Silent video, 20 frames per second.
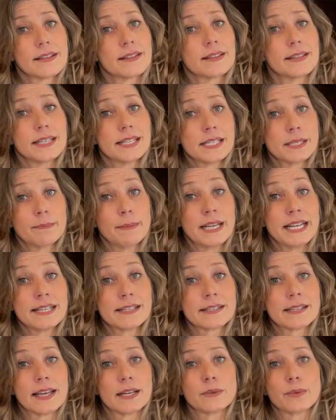This
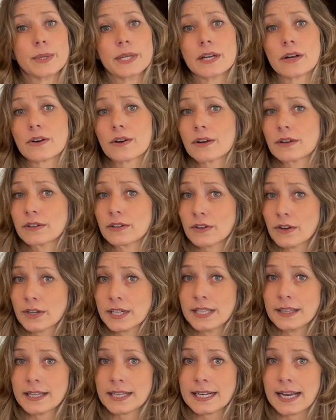means that we are not
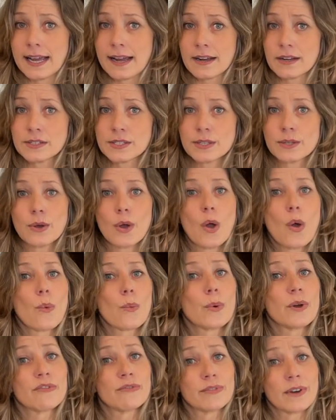in the clouds,
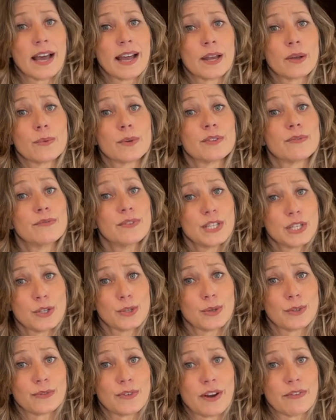we're flying with
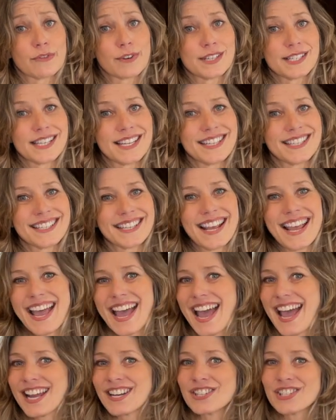visual references,
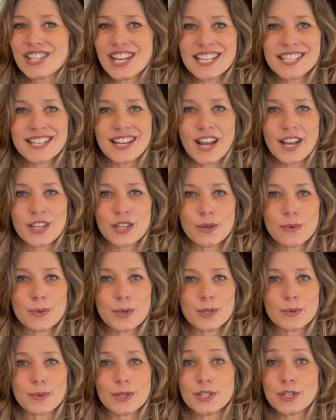and just like you
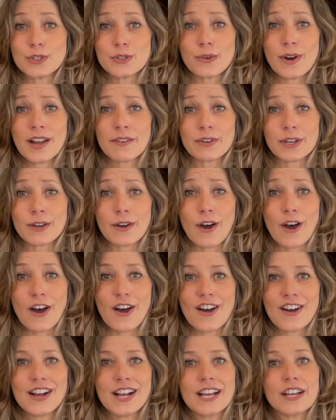would when you drive a
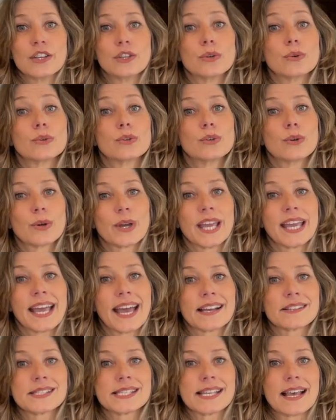car, you're looking
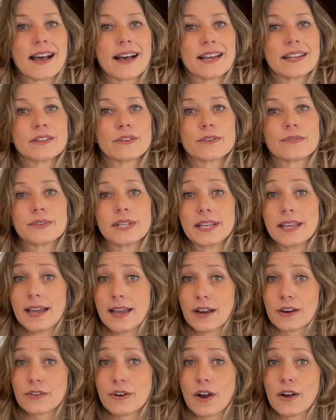outside of the
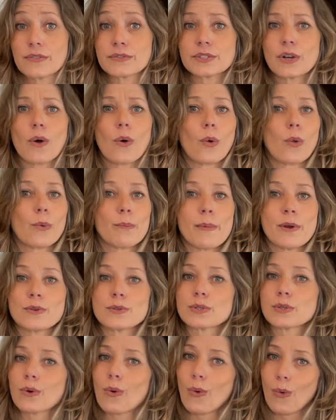aircraft
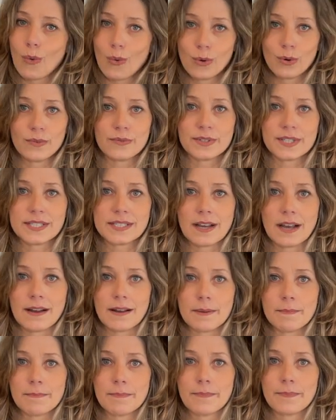almost all of the
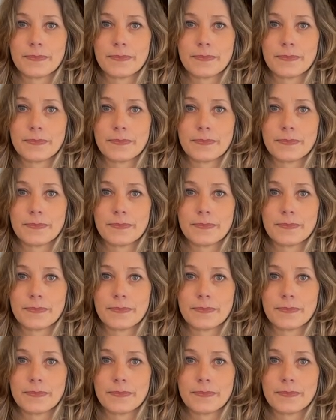time.